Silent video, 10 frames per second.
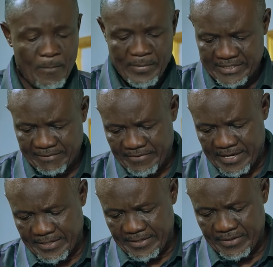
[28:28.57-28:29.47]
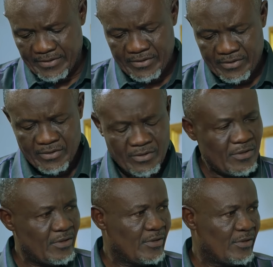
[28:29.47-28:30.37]
Oh, Mr. Frank,
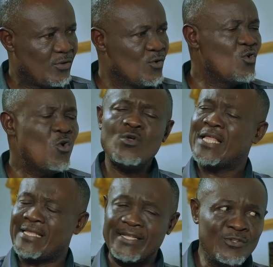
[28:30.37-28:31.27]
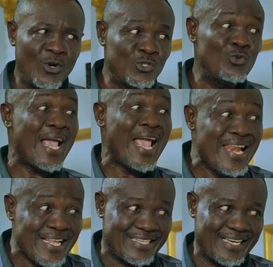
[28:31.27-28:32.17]
you know that I did not do
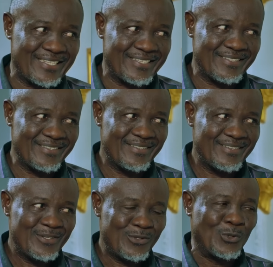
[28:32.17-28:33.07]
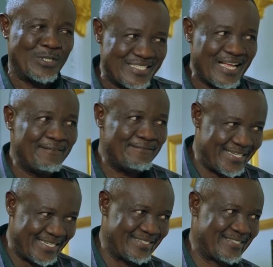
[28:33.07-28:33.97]
anything to deserve
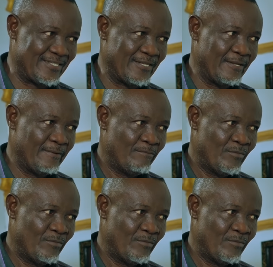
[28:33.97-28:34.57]
this.